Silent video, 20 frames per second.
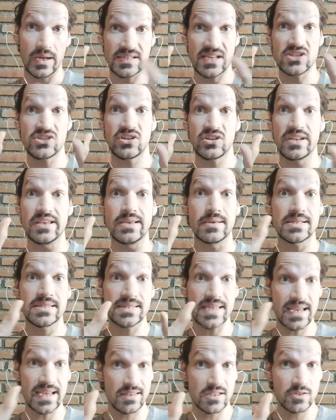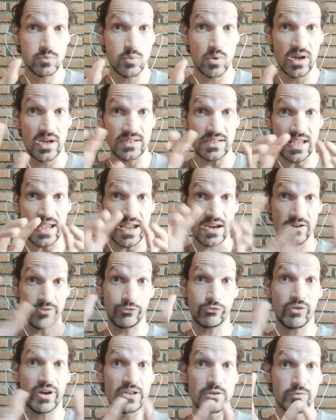essentially say this word in a
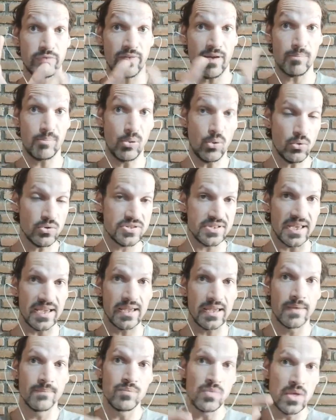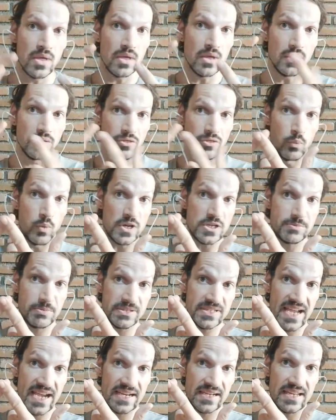phrase without pausing. The whisper
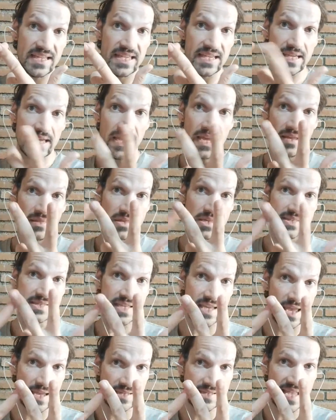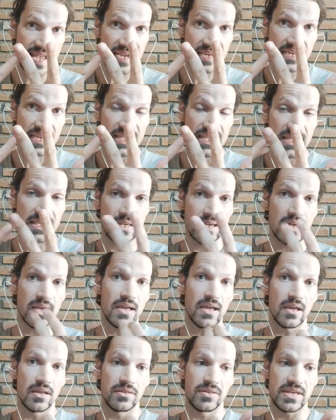technique, the singing technique,
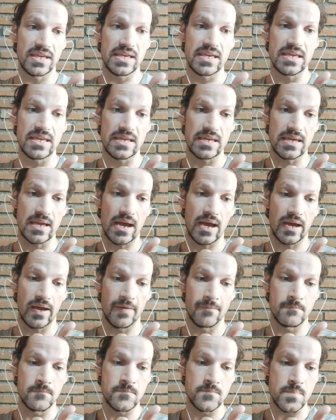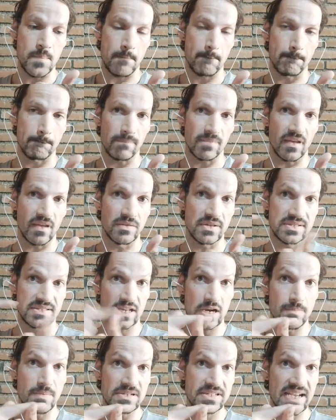the
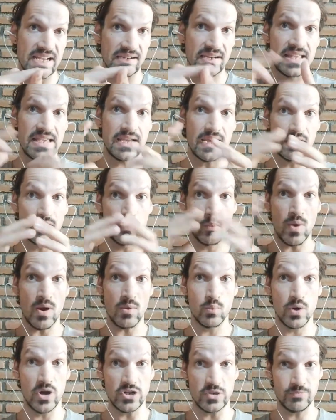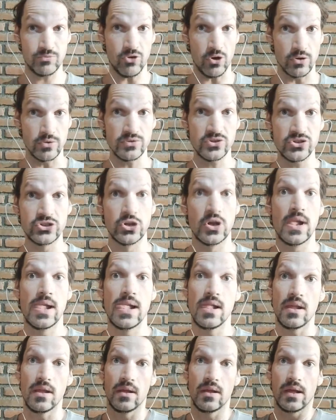syllable technique, and the one-word approach.
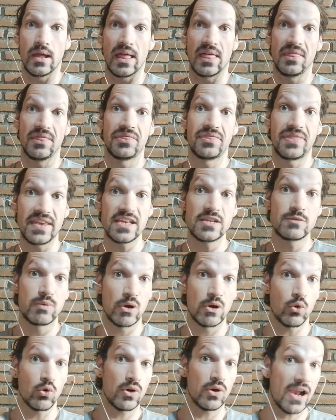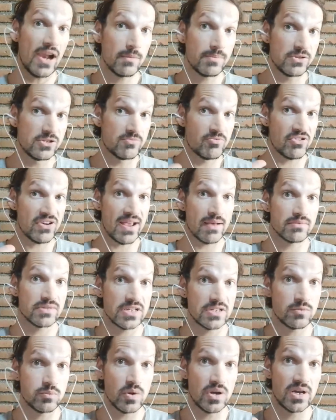These will all help you to pronounce
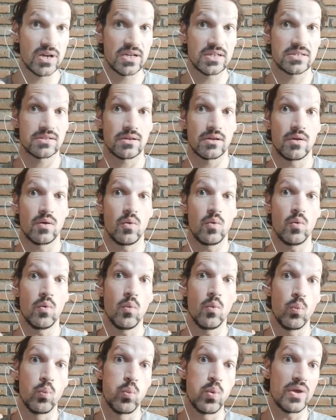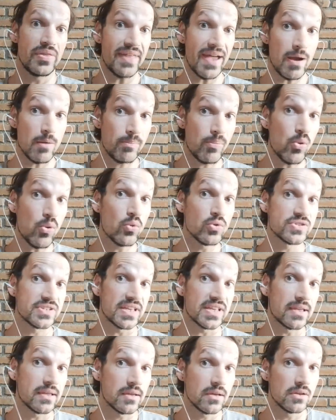this word without
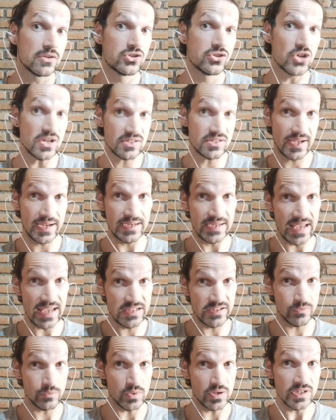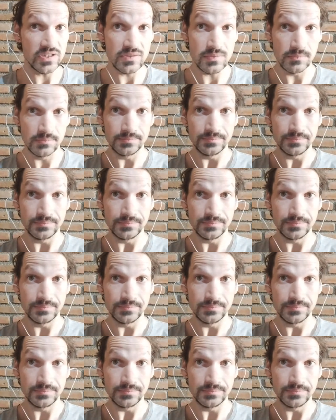pausing, just like a native would.